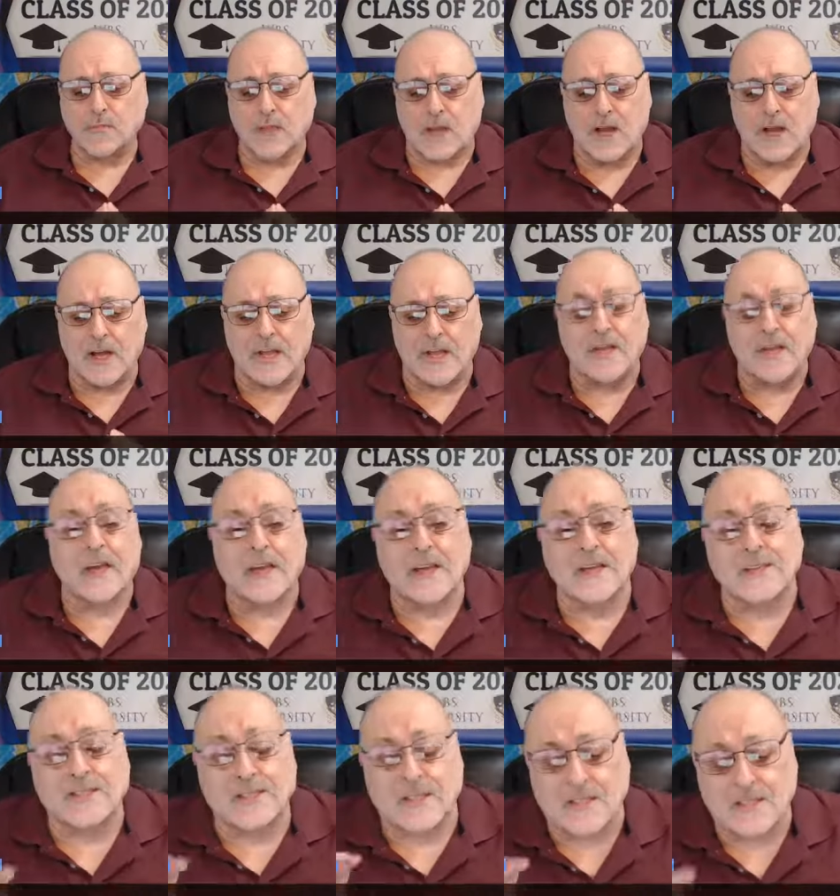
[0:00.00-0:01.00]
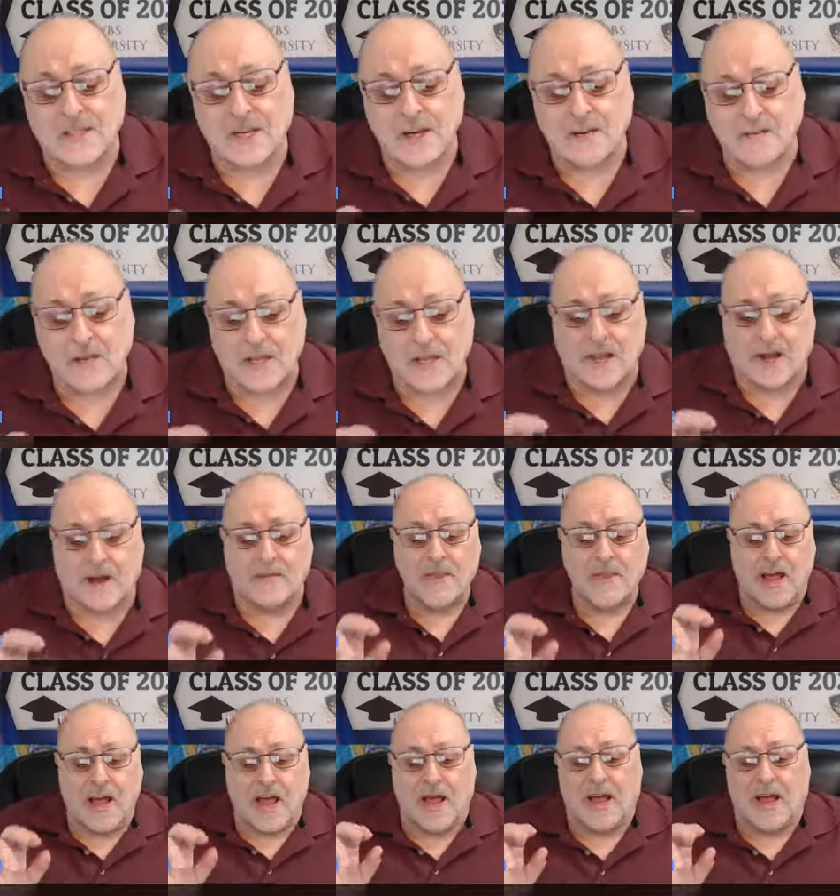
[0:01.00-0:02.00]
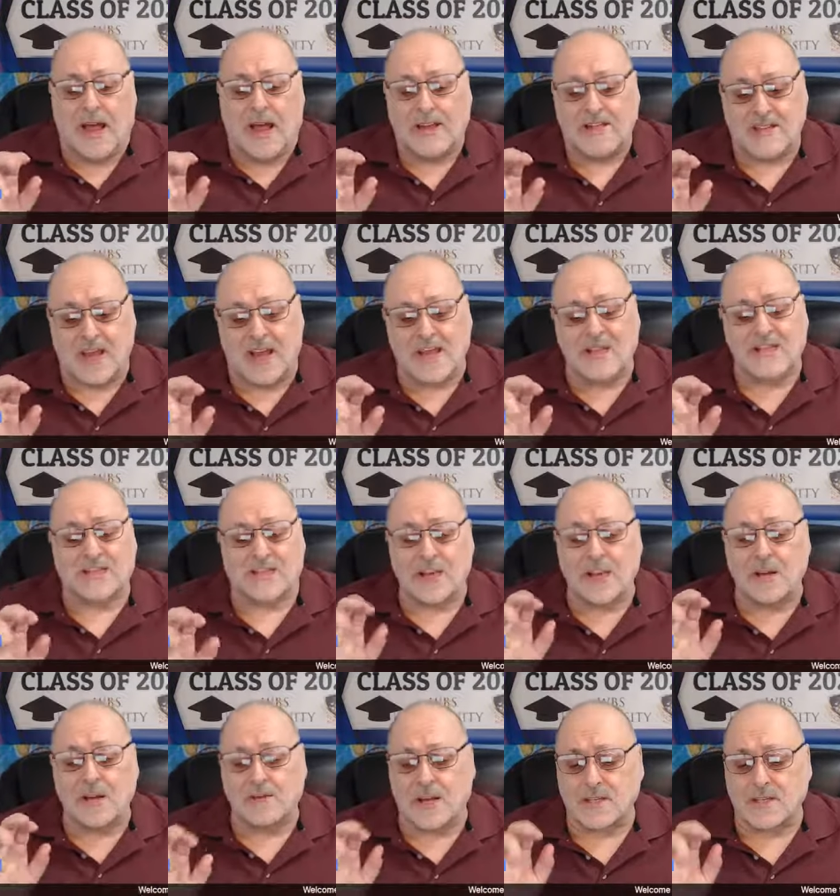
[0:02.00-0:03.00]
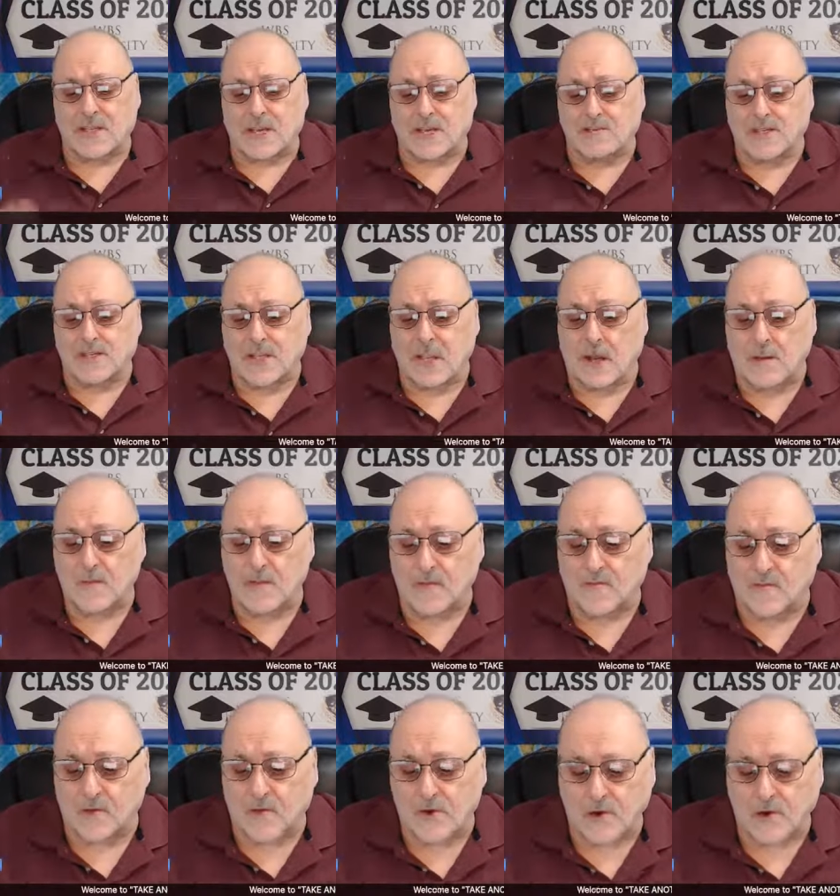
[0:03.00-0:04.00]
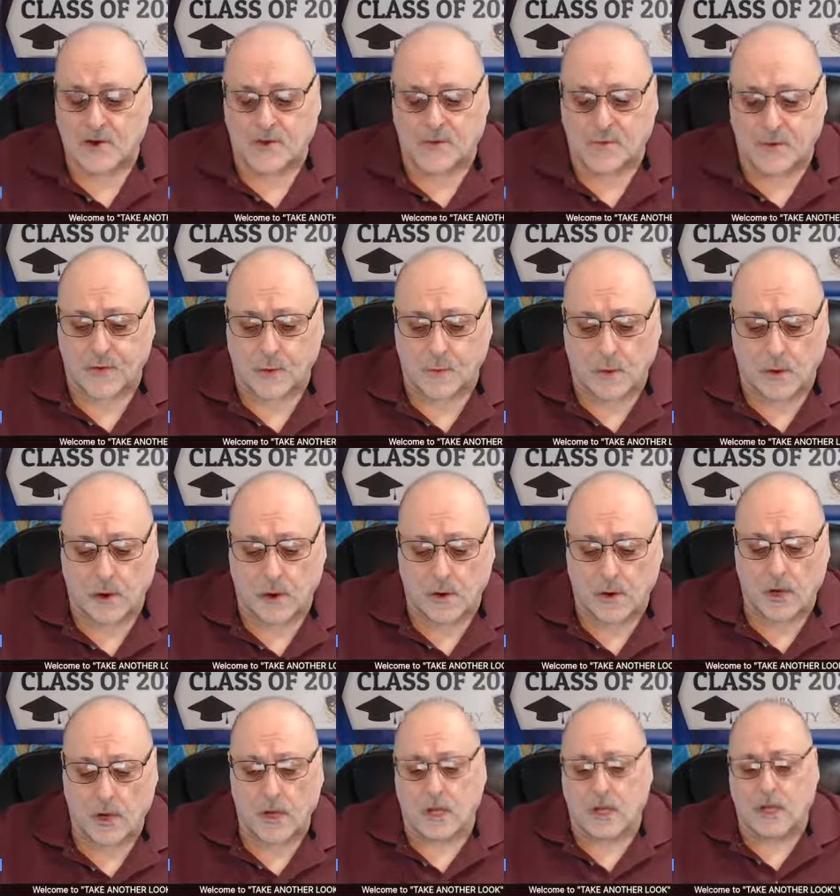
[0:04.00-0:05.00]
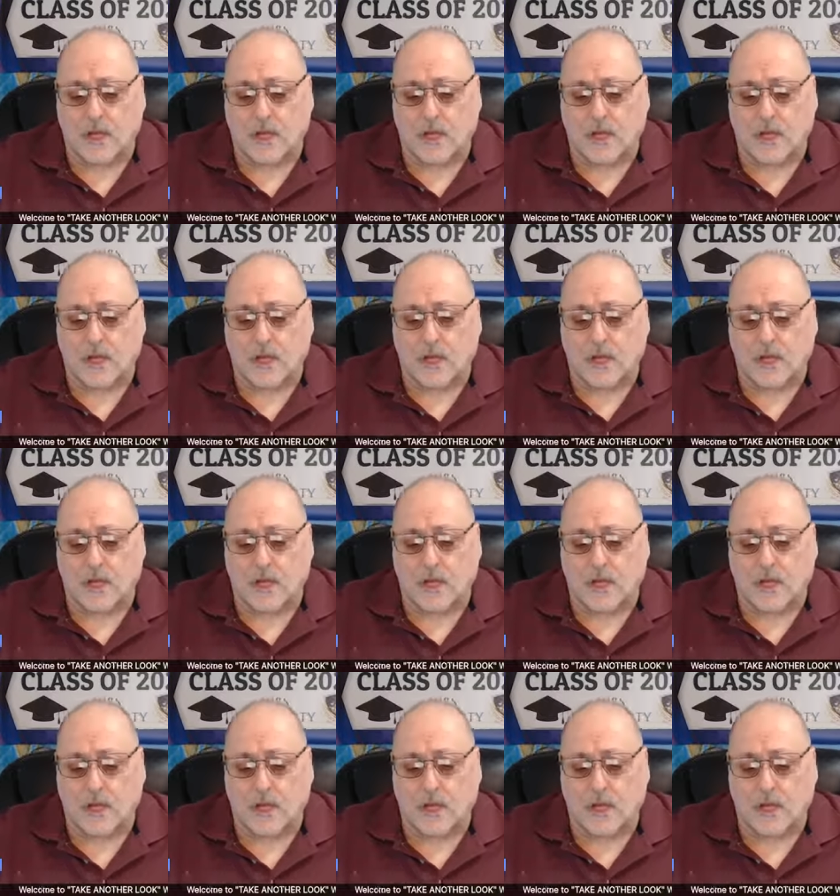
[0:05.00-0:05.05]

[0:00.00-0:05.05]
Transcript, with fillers: uh, it, it seems, yeah, as it seems as if some in the first century were